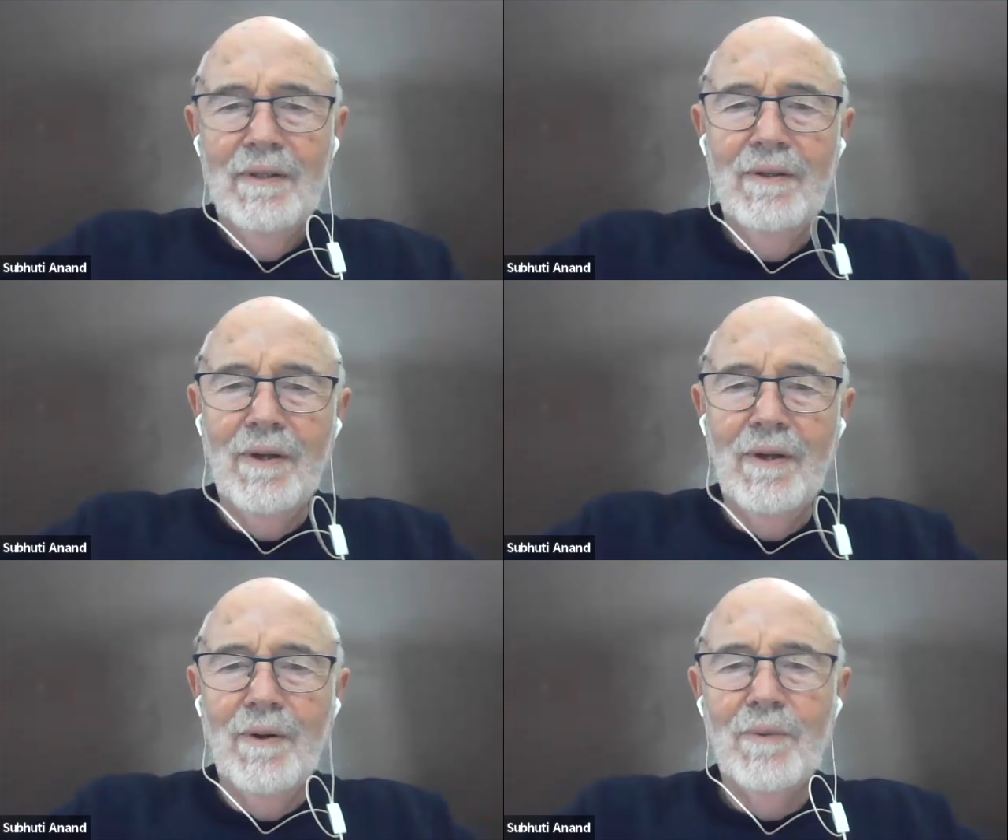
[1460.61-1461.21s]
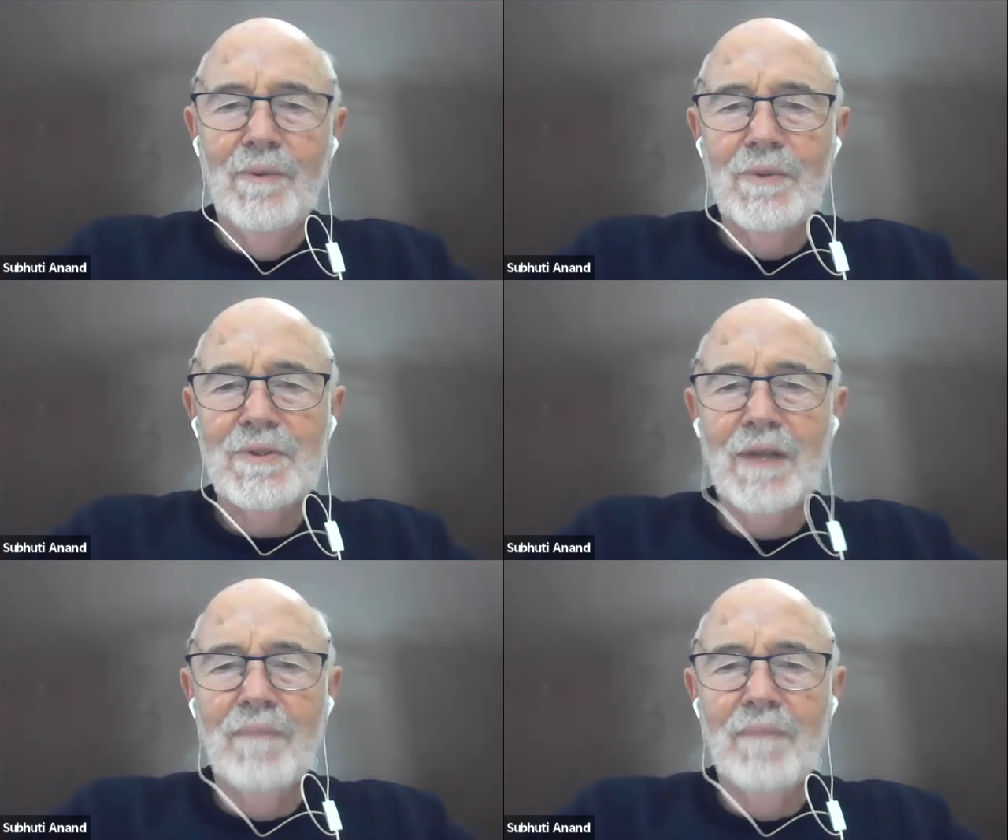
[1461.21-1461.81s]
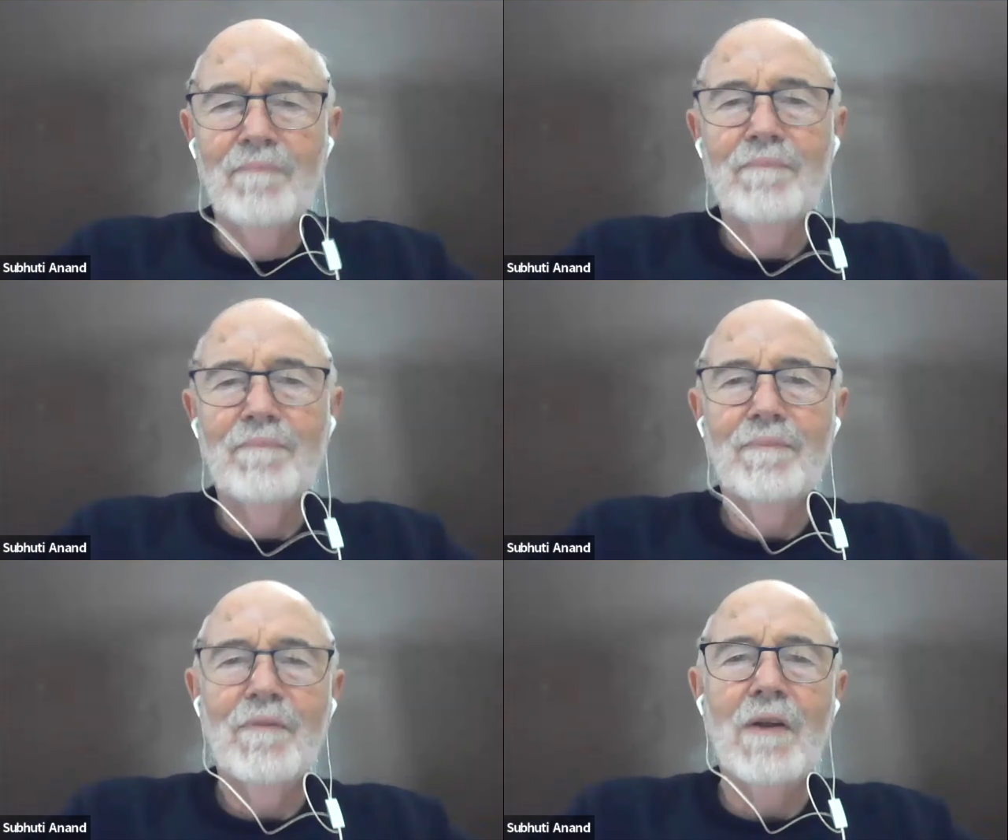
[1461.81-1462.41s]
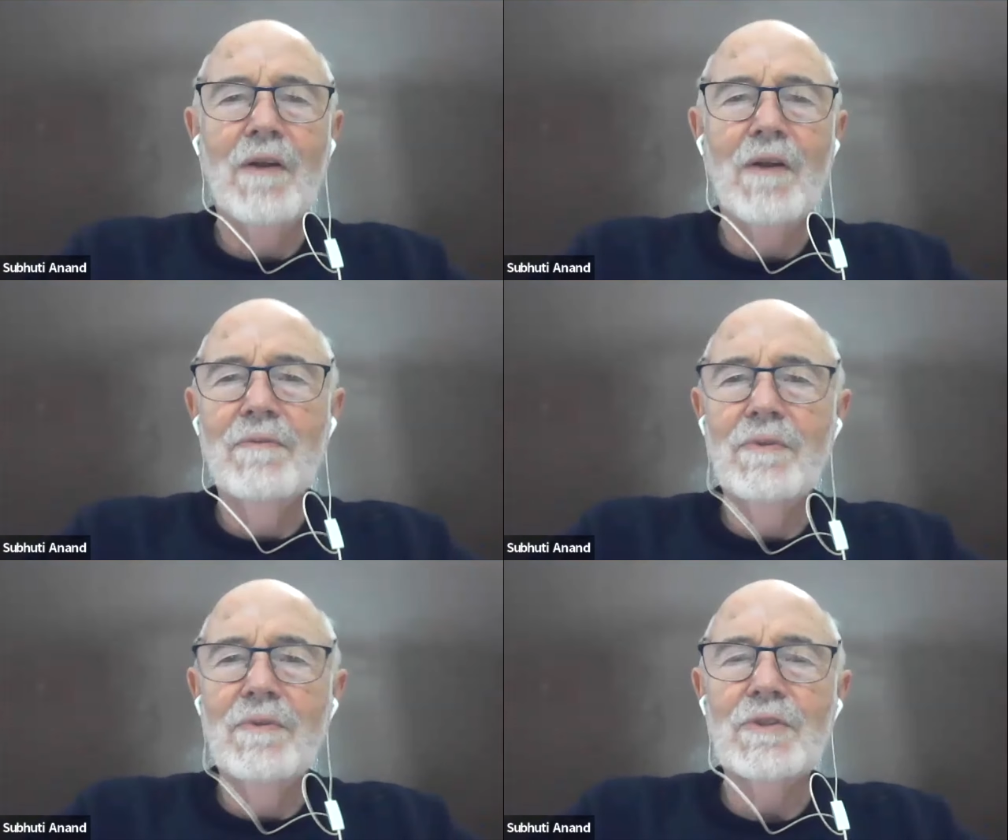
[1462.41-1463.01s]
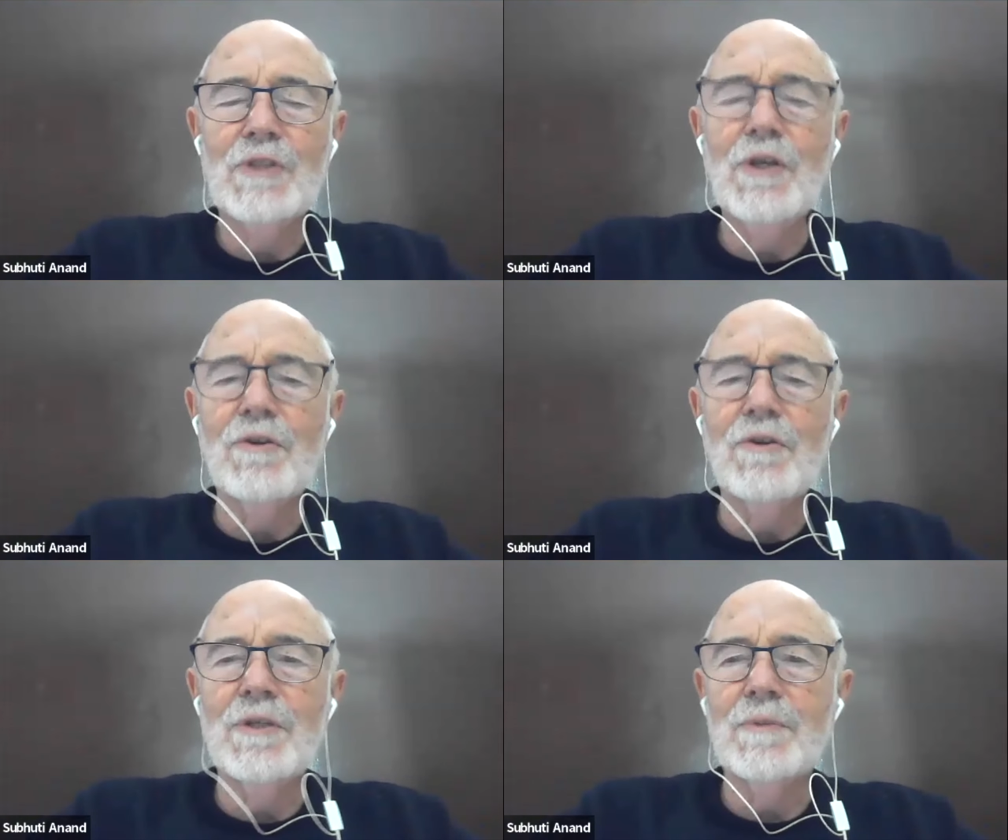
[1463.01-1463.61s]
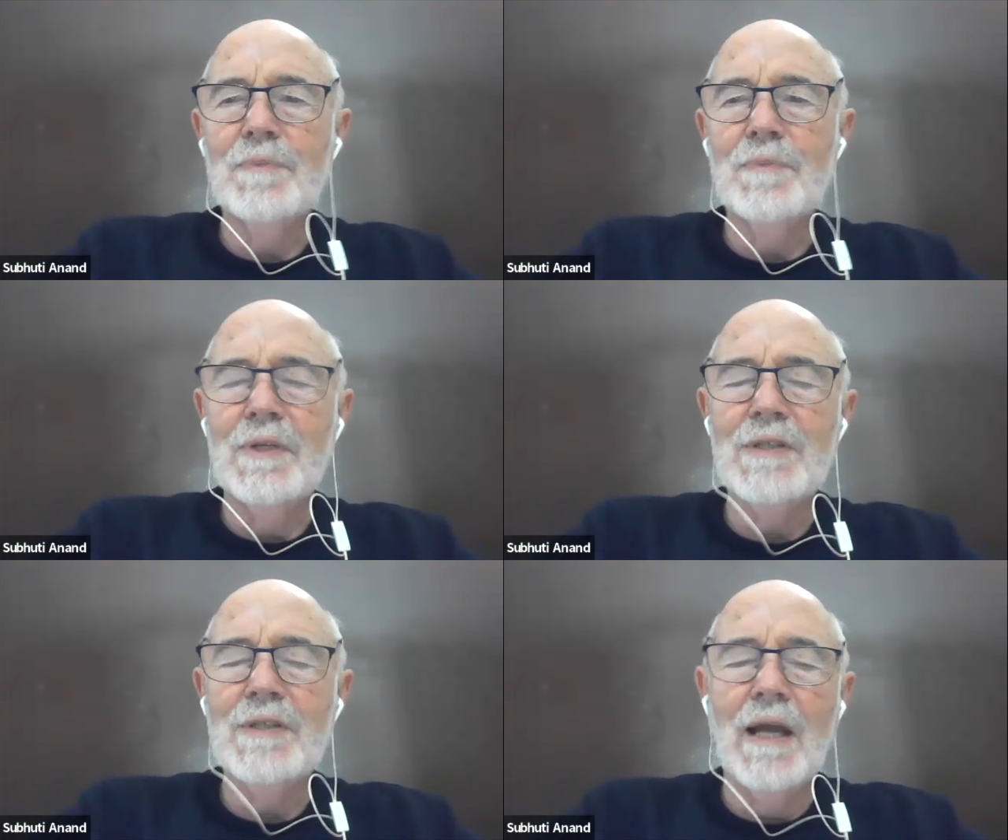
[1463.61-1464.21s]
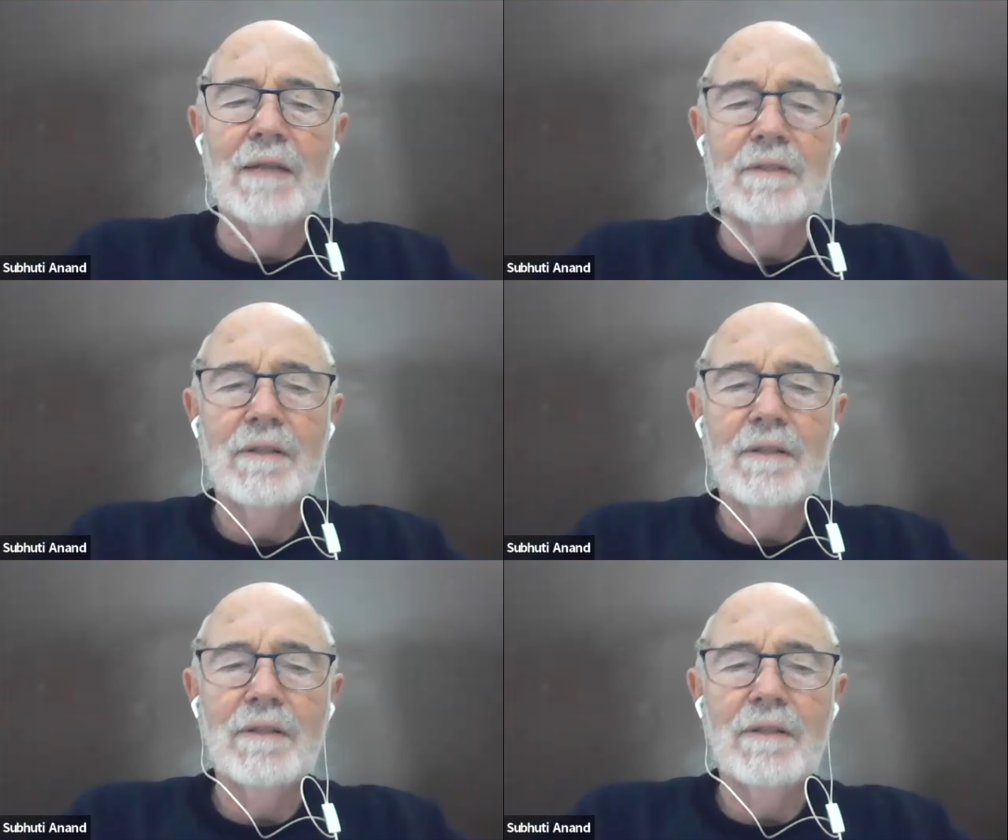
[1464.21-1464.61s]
You know, it was the security was pretty tight.